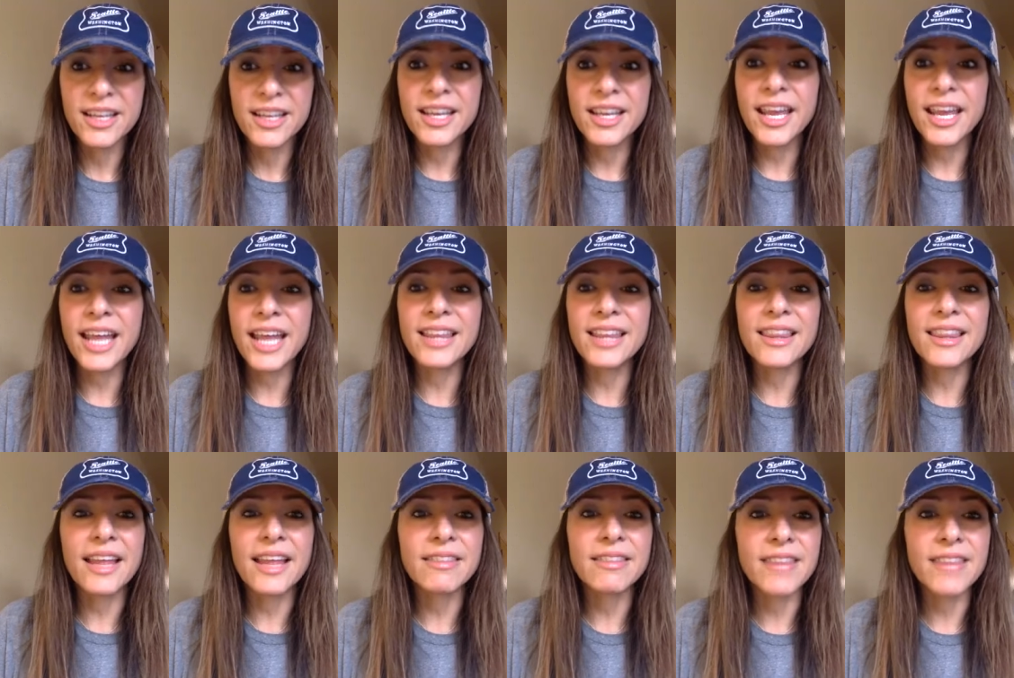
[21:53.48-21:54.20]
and
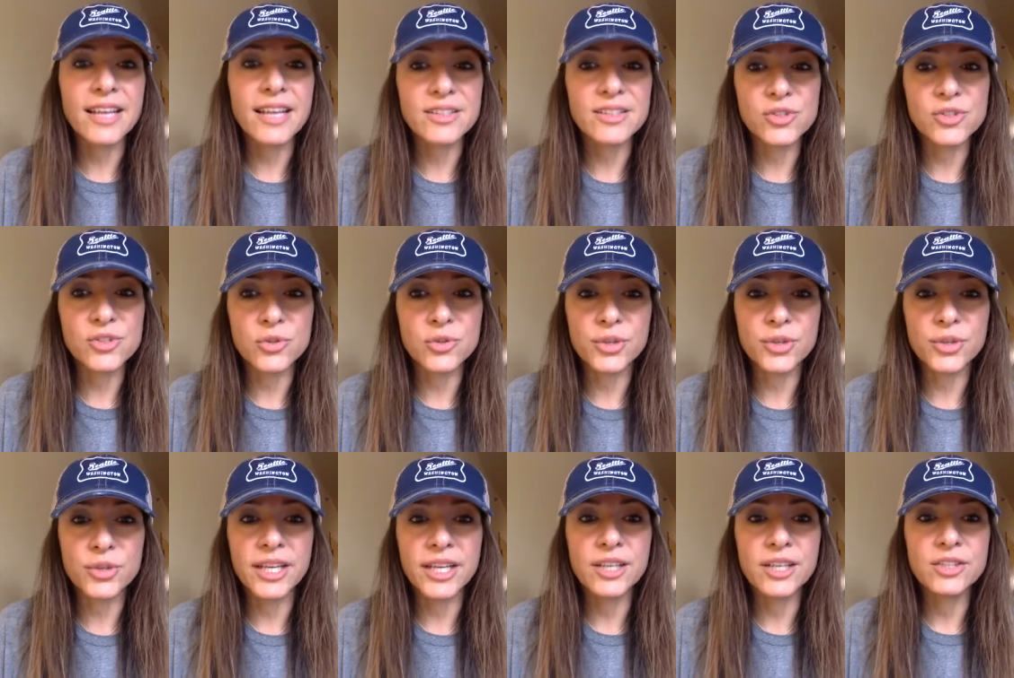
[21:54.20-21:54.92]
let that
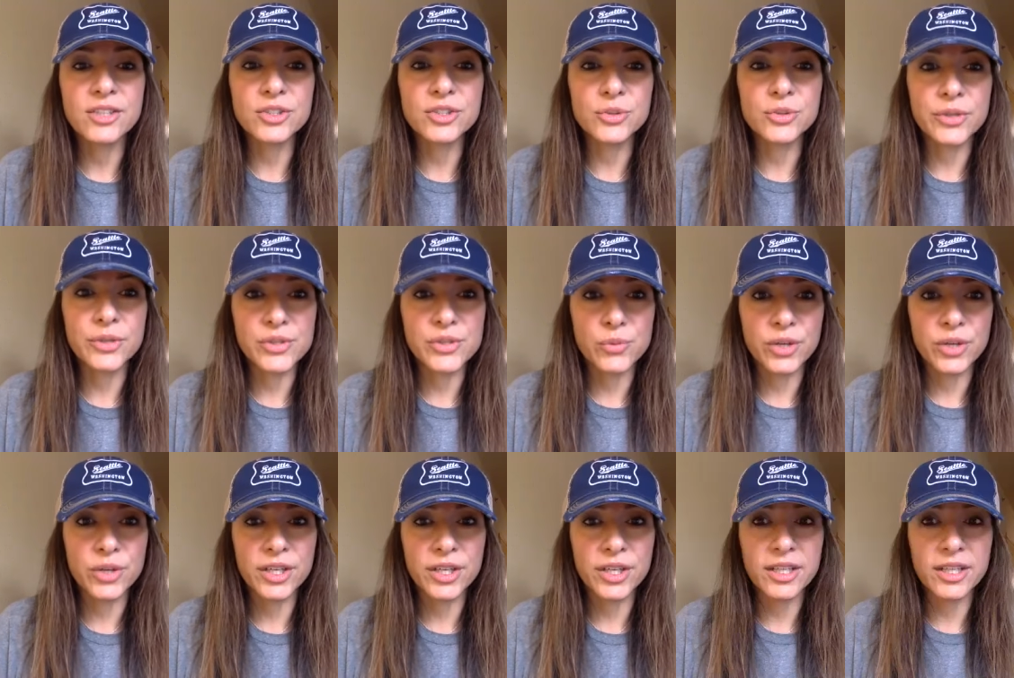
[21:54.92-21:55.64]
story do
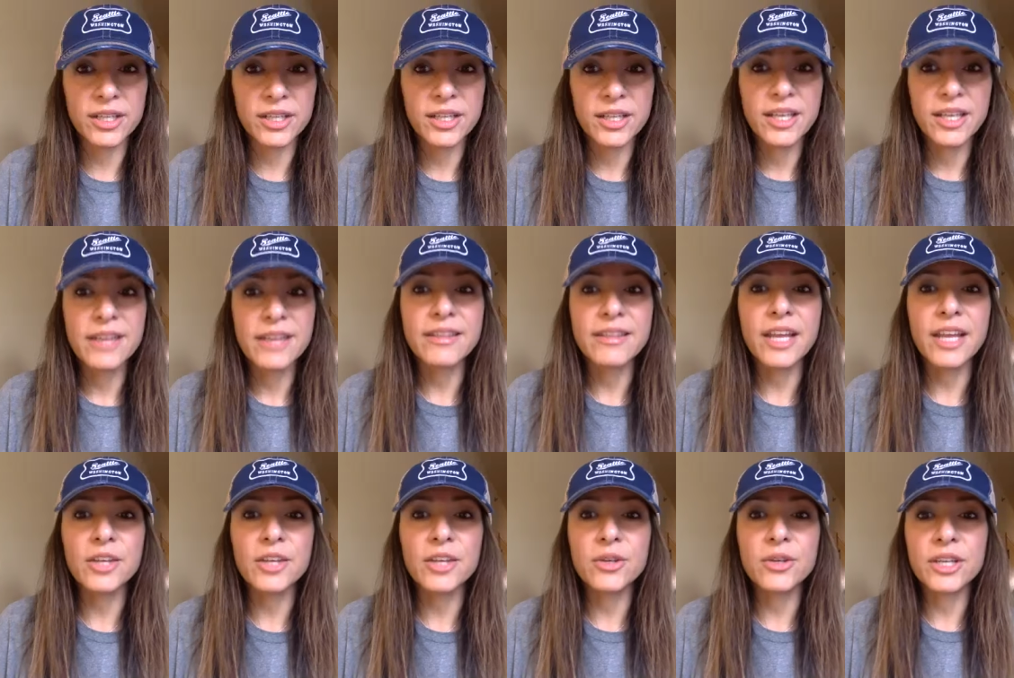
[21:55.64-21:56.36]
its work
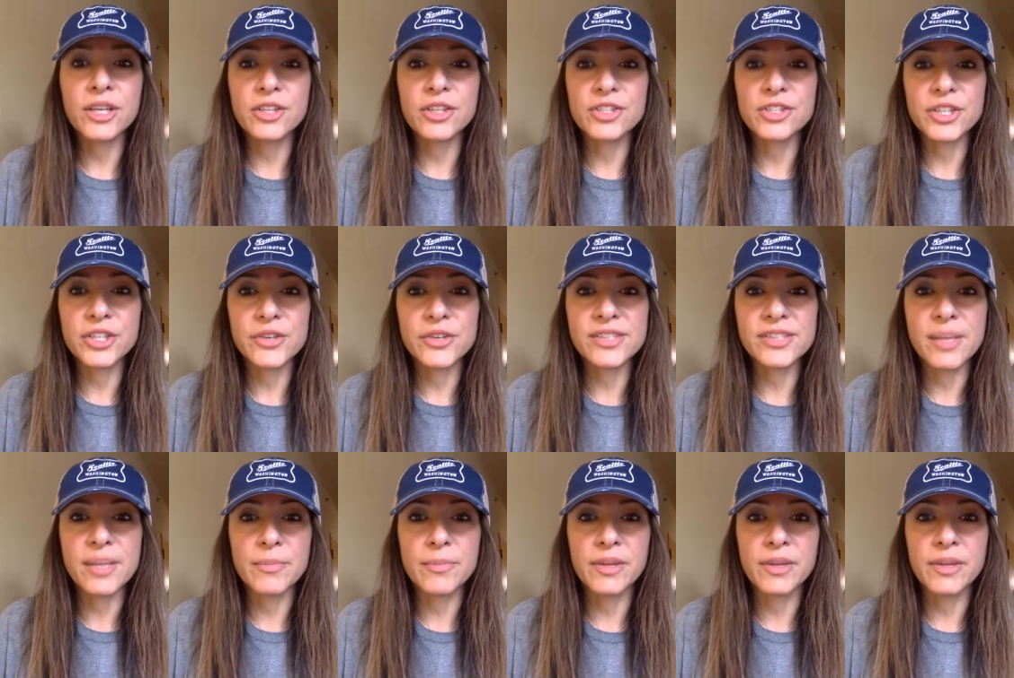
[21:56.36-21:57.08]
then you can share
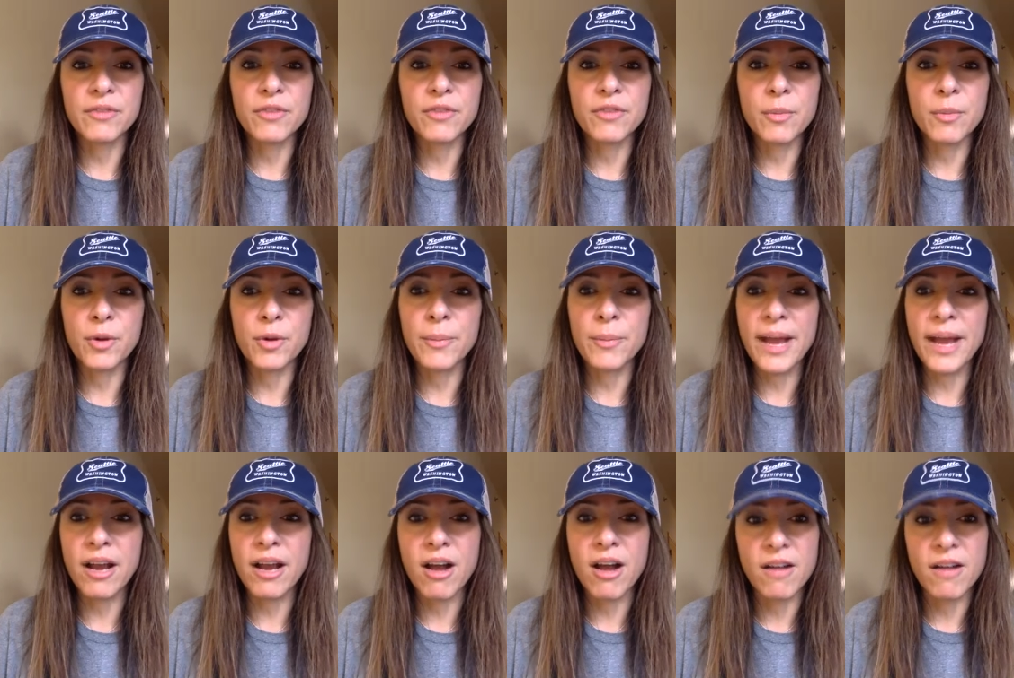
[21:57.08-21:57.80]
something from our
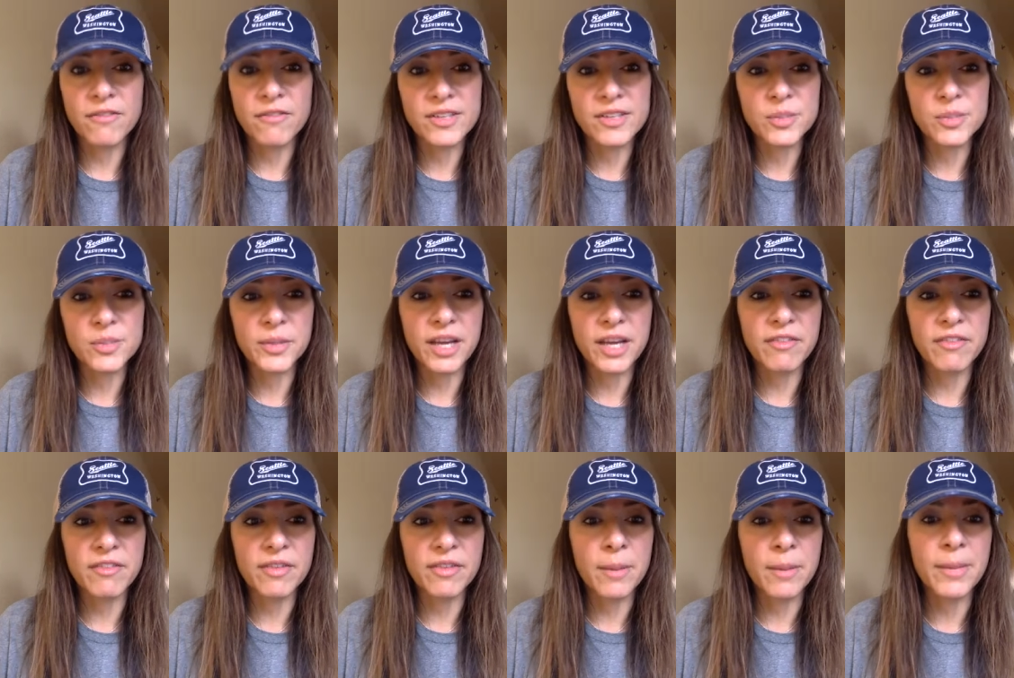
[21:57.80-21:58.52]
back office we
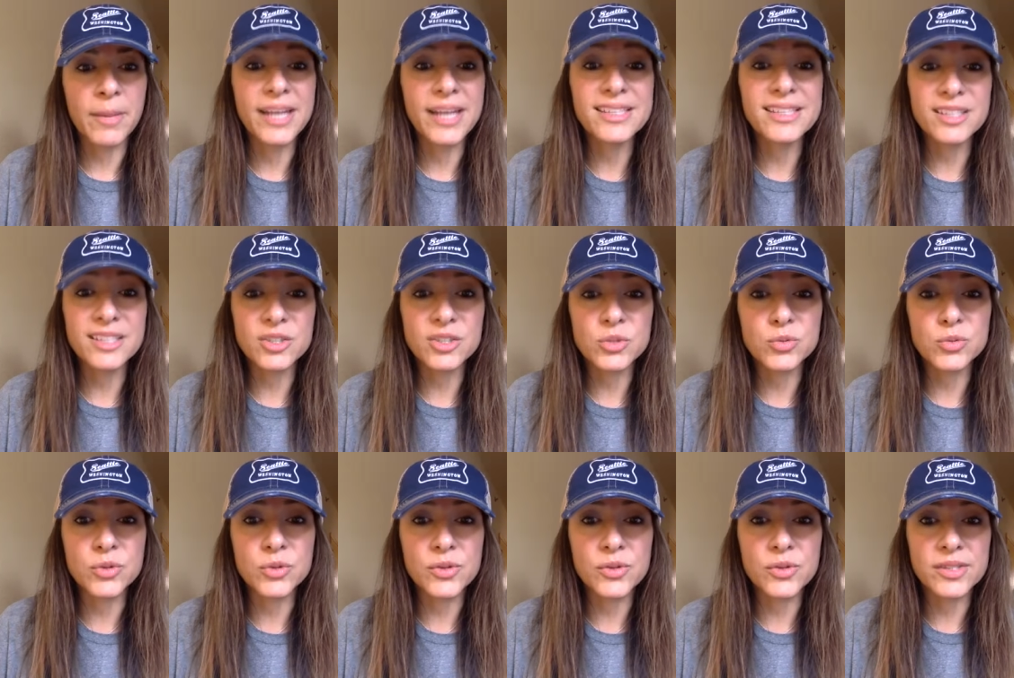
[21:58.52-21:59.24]
have amazing
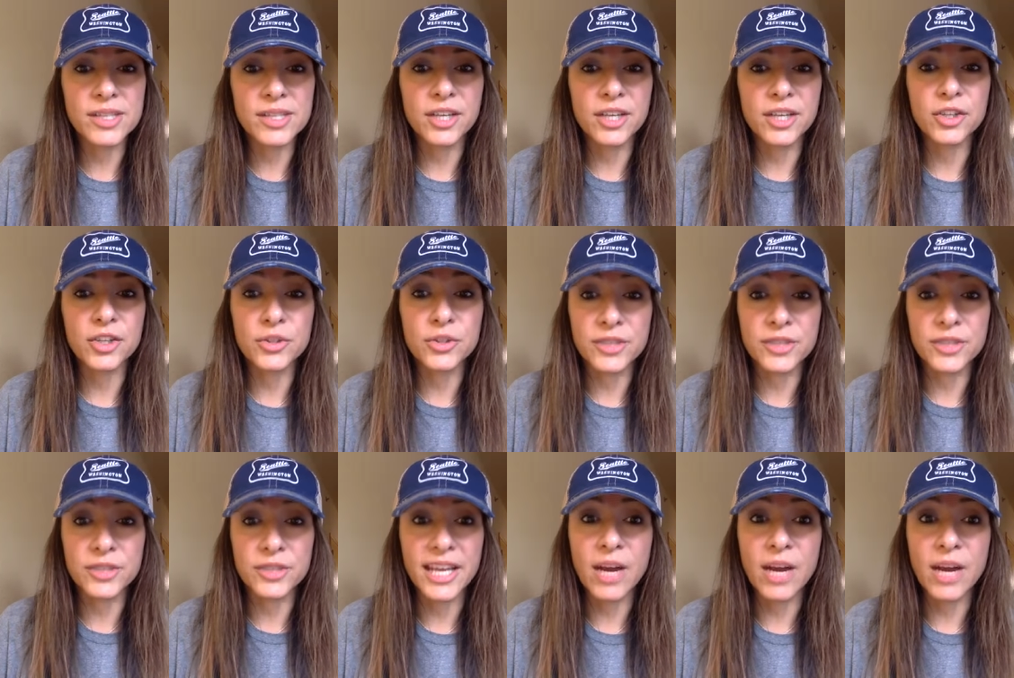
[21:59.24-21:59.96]
tools in
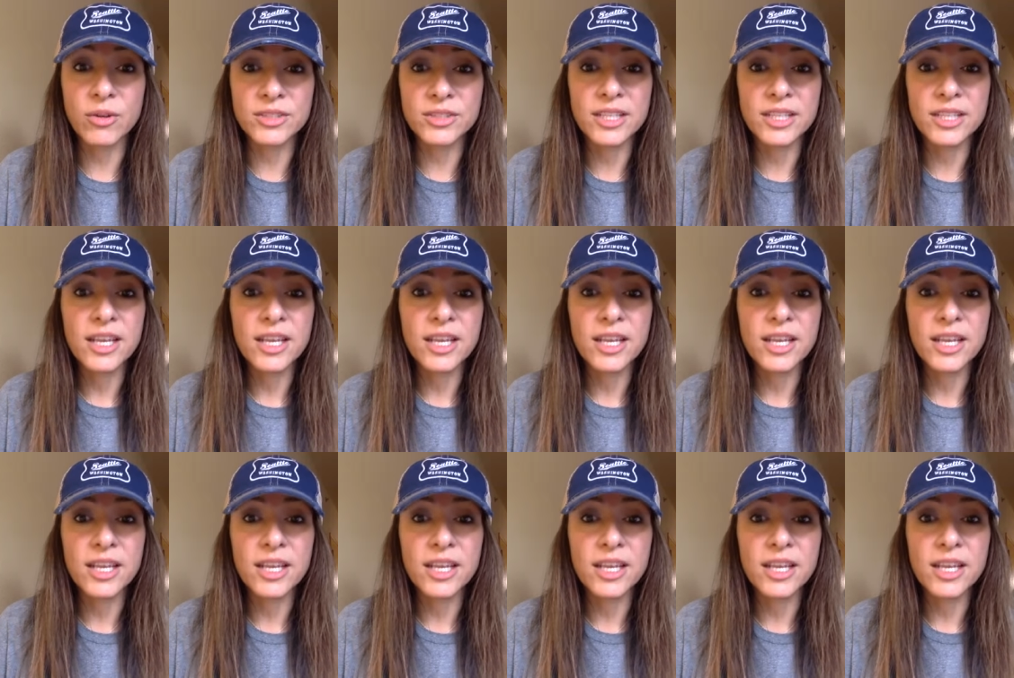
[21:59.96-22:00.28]
your account